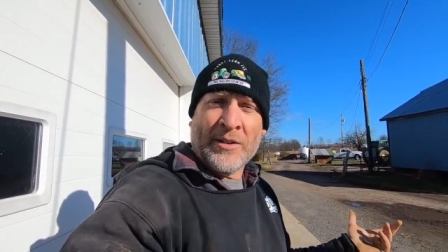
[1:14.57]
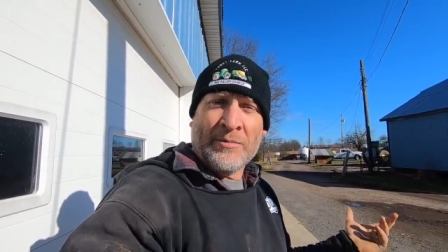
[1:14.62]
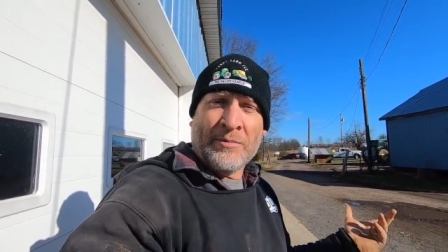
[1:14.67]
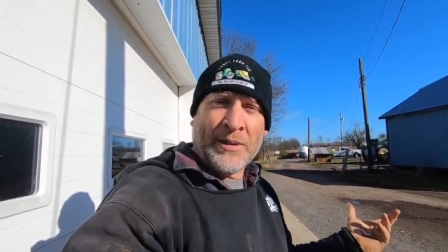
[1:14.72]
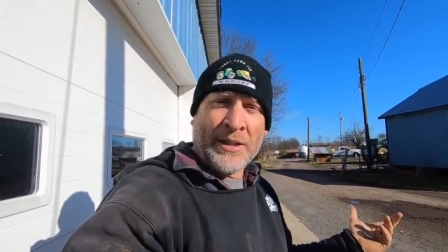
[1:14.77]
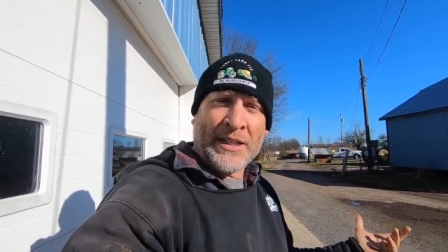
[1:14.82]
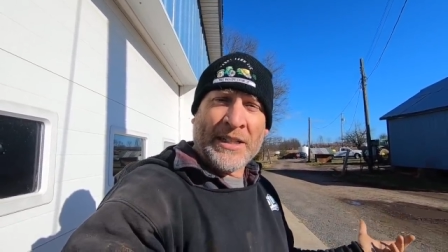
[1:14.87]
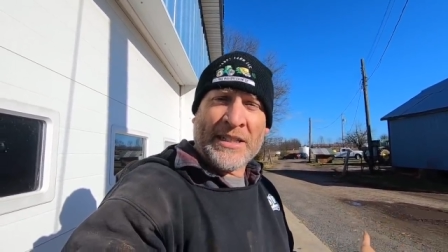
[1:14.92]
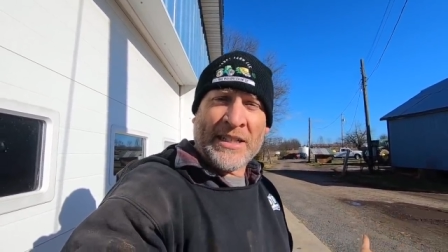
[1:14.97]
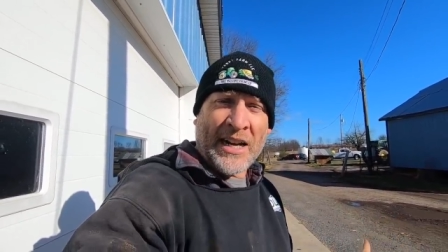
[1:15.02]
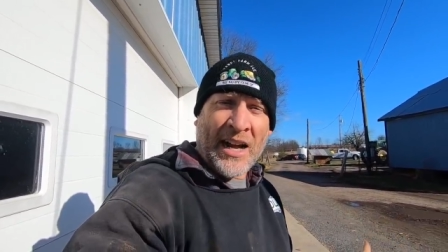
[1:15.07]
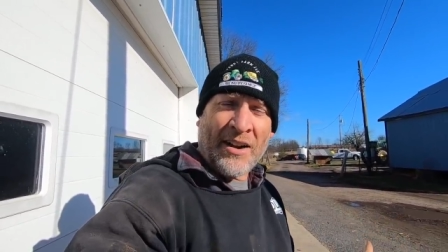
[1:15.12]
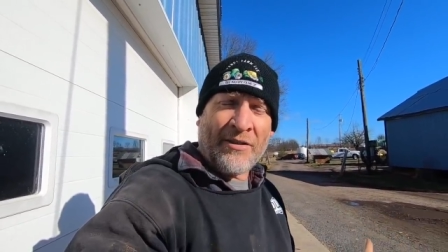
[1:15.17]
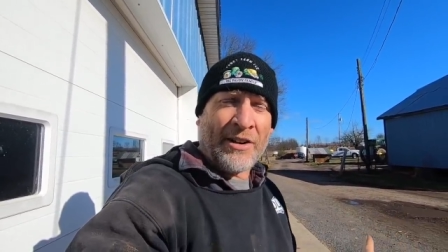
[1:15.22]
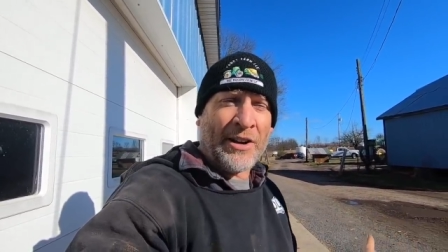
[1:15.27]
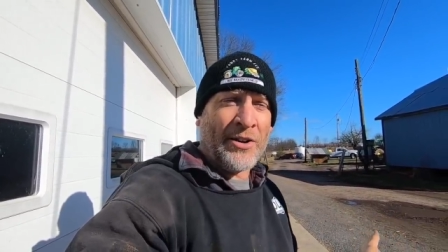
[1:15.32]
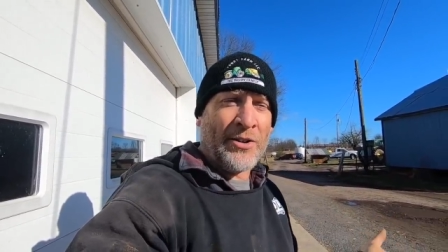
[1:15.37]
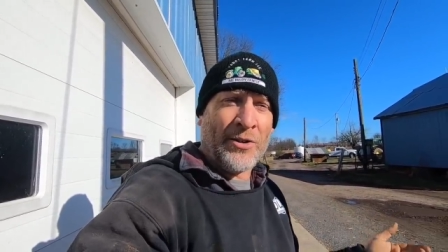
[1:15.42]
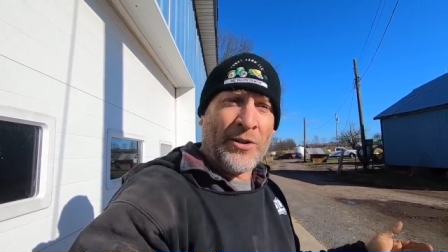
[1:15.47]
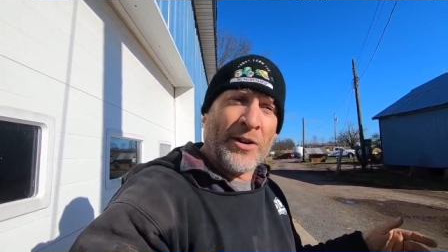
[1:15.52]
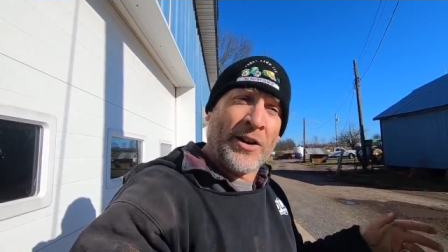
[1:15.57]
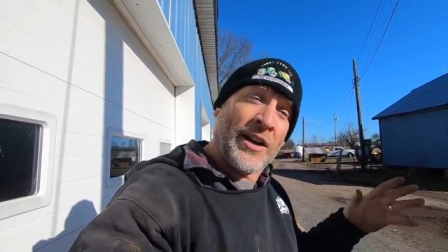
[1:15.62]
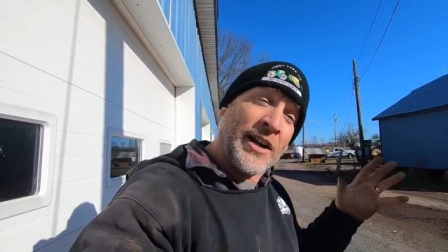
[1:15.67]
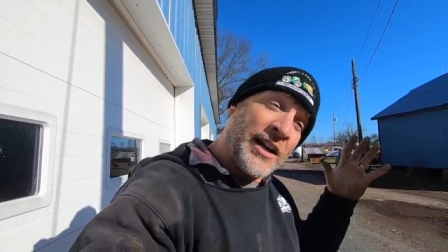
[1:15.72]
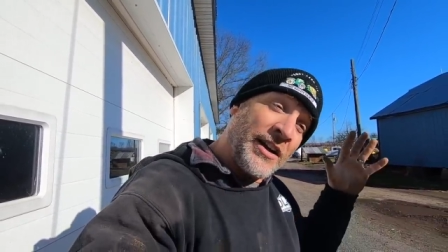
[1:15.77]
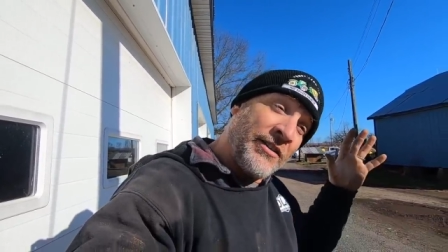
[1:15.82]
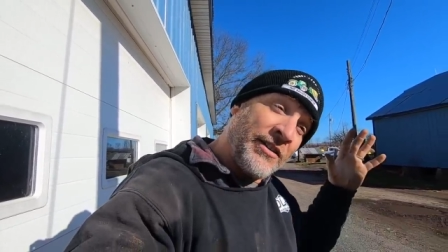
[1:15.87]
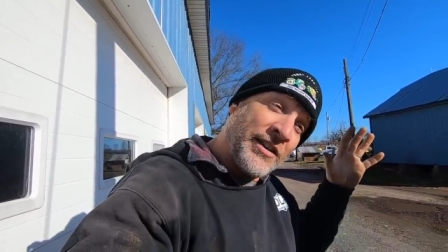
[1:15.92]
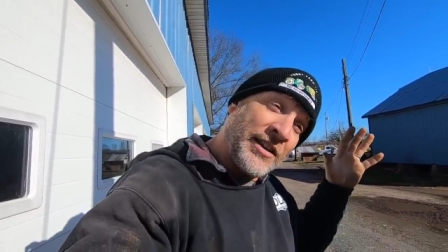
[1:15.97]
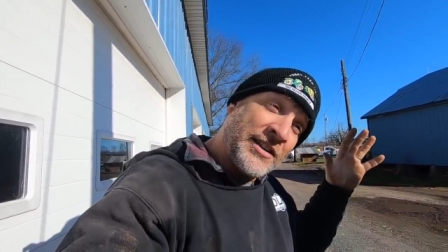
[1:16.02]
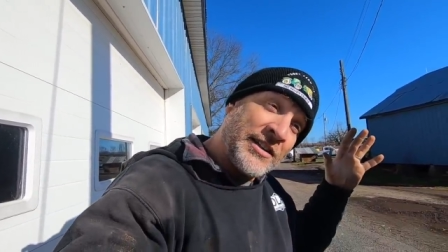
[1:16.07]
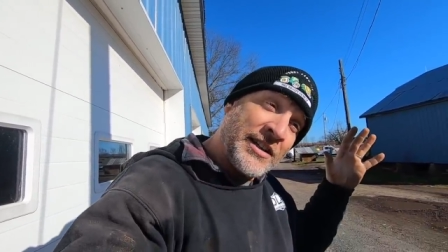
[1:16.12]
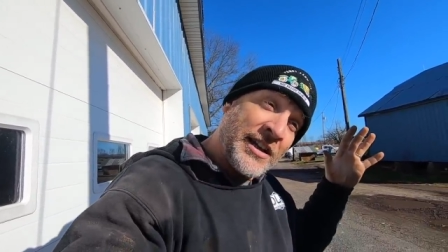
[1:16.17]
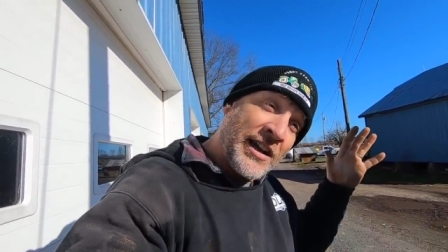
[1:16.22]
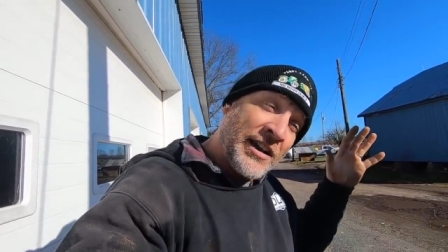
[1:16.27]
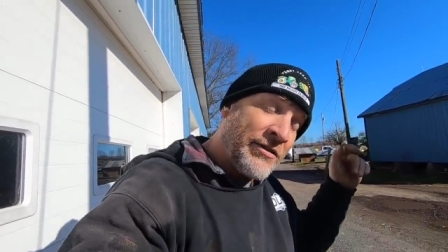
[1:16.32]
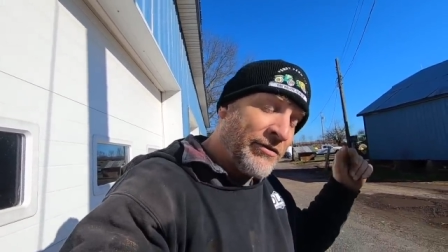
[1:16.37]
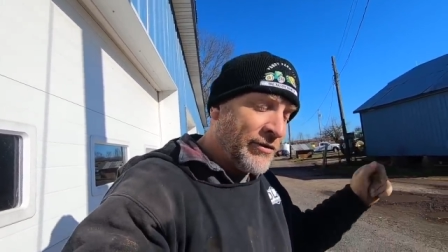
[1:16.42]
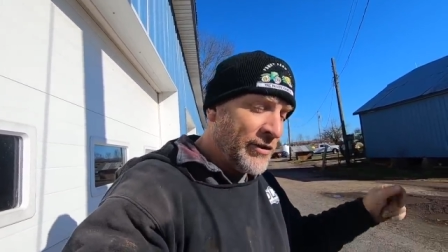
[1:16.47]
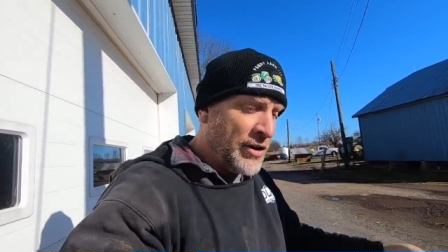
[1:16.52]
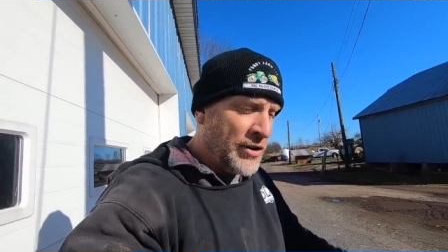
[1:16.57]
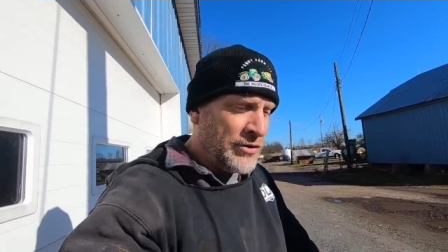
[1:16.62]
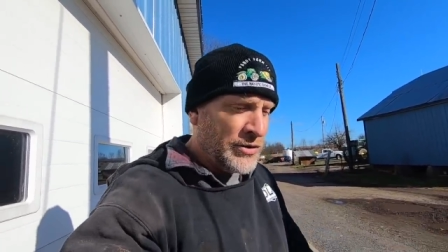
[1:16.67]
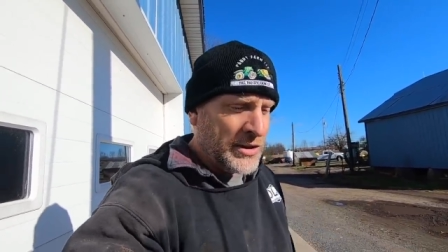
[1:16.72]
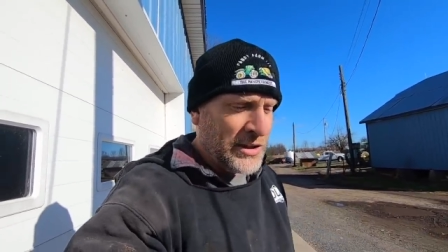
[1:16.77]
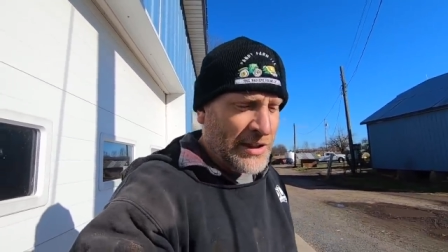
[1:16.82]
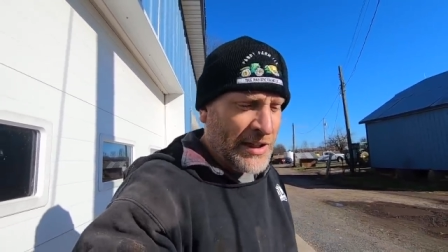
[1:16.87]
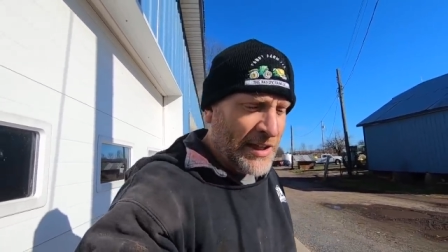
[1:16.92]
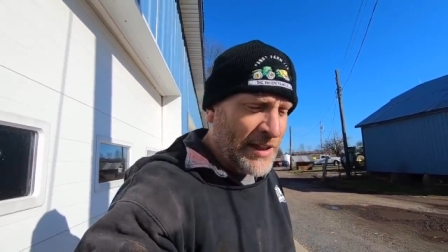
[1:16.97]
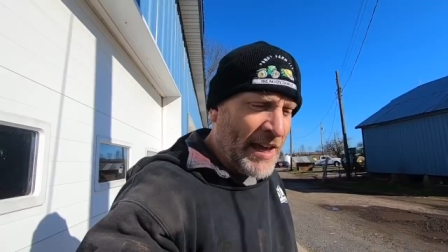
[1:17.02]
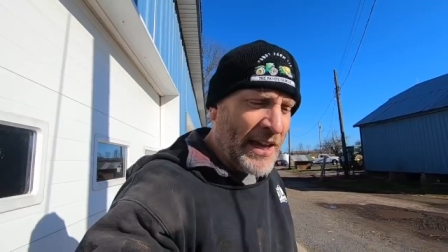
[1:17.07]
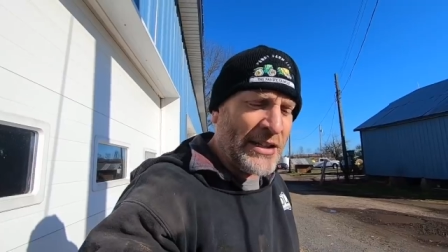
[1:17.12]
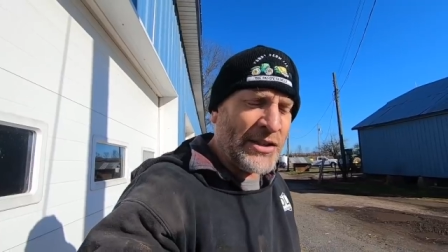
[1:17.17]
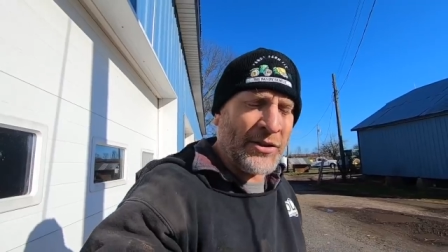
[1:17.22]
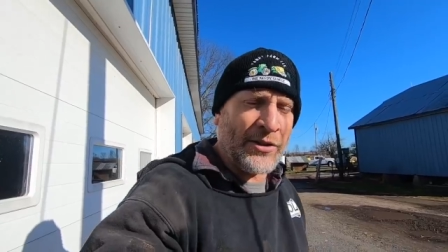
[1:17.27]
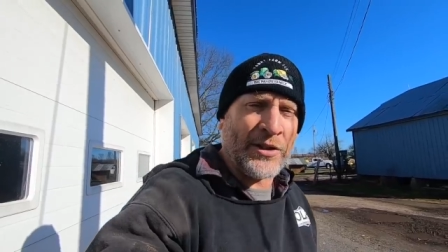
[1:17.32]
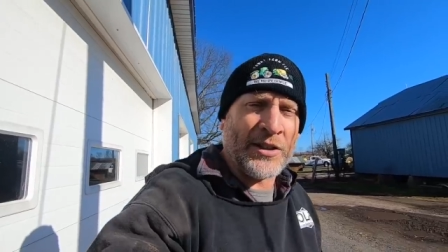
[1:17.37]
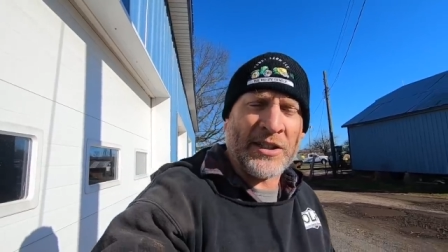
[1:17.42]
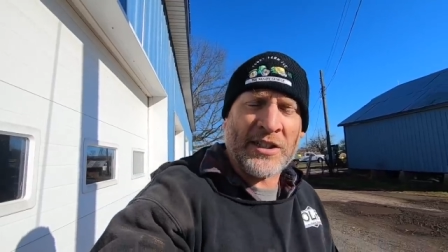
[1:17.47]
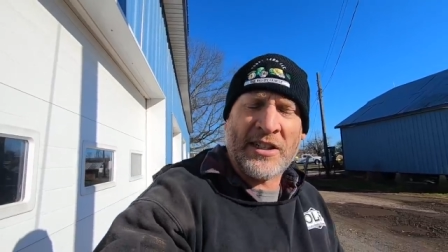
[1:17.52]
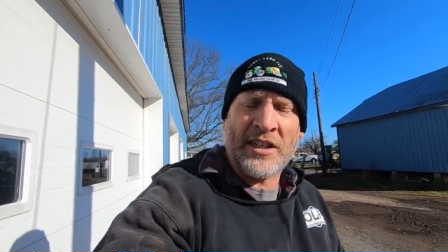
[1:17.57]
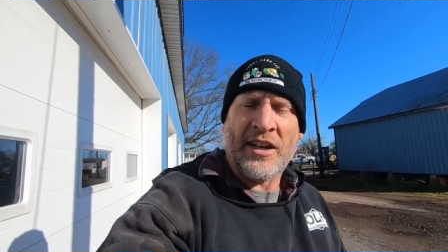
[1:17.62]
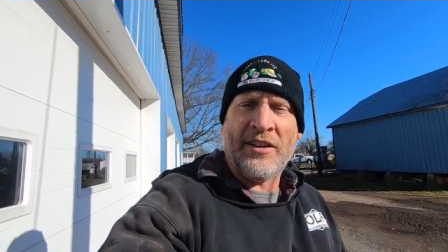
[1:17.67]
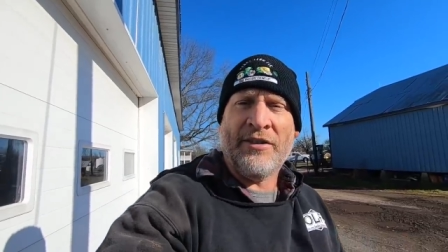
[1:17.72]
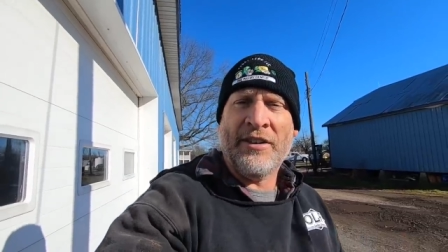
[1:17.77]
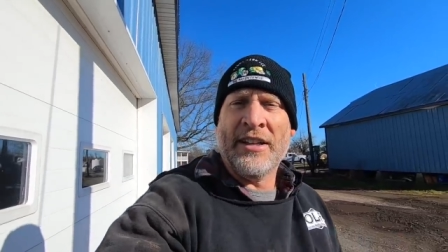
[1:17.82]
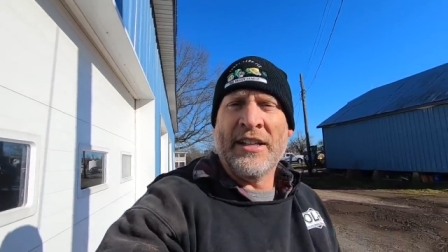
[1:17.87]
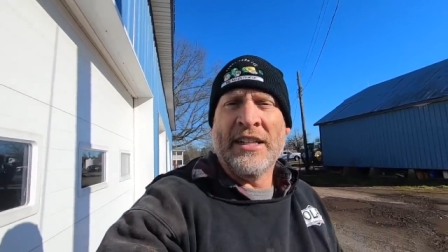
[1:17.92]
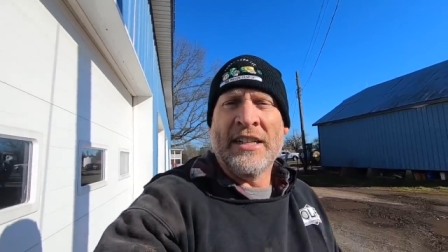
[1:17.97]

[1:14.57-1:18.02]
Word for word: but it's not recording and everything's kind of frozen, that sort of stuff.